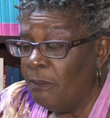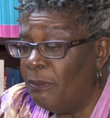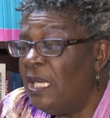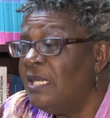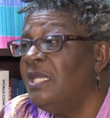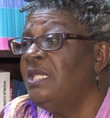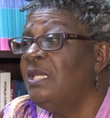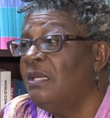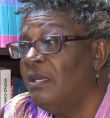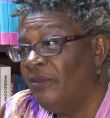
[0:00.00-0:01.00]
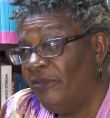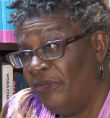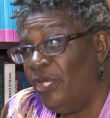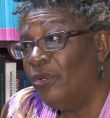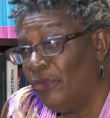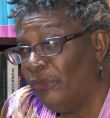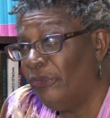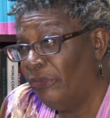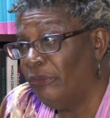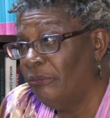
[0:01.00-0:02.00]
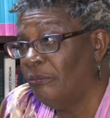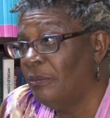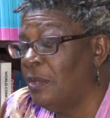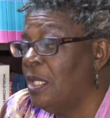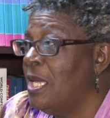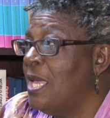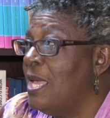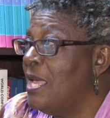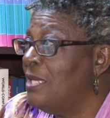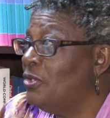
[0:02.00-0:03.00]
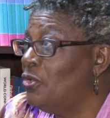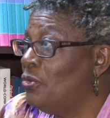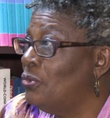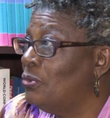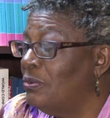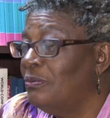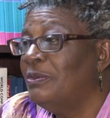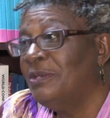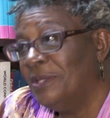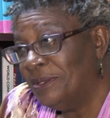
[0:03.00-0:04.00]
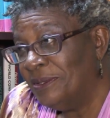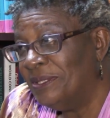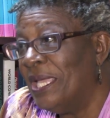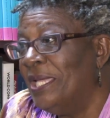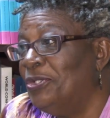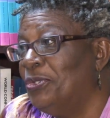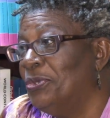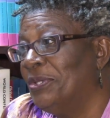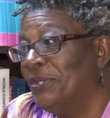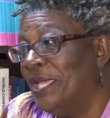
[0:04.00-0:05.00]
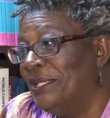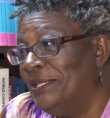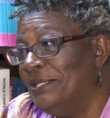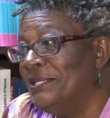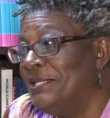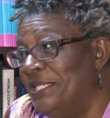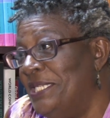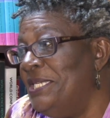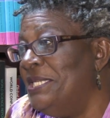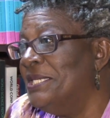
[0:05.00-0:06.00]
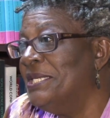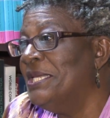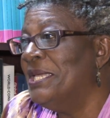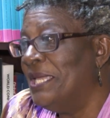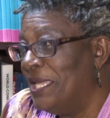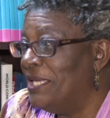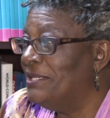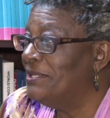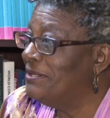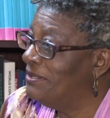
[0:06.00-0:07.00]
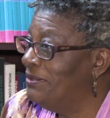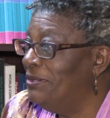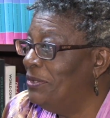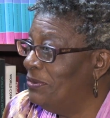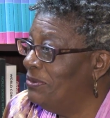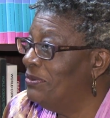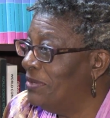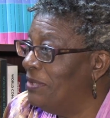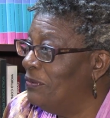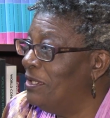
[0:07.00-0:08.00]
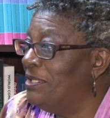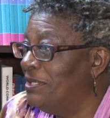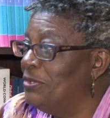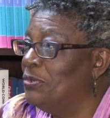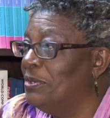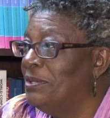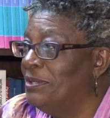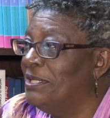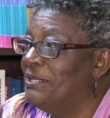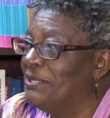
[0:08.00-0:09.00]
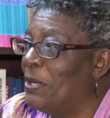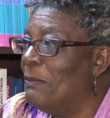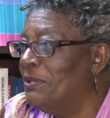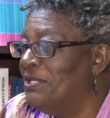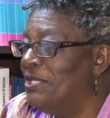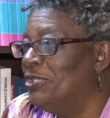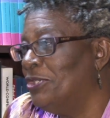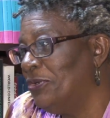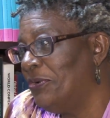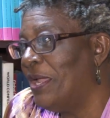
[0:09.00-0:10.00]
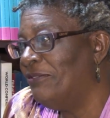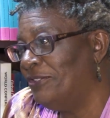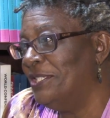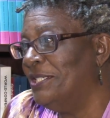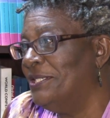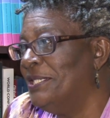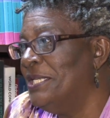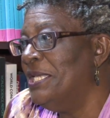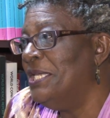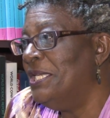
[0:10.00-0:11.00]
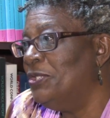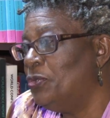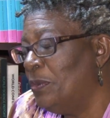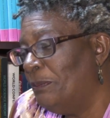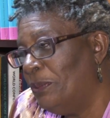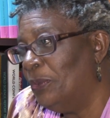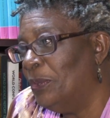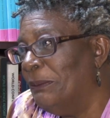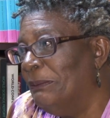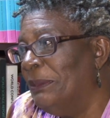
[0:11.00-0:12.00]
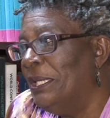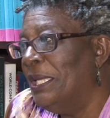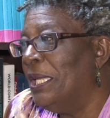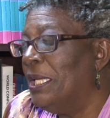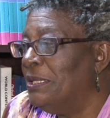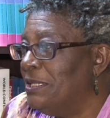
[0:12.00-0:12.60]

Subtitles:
blessing of the earth, and so I took that little seed and ran with it into this composition, crafted it into a poem, and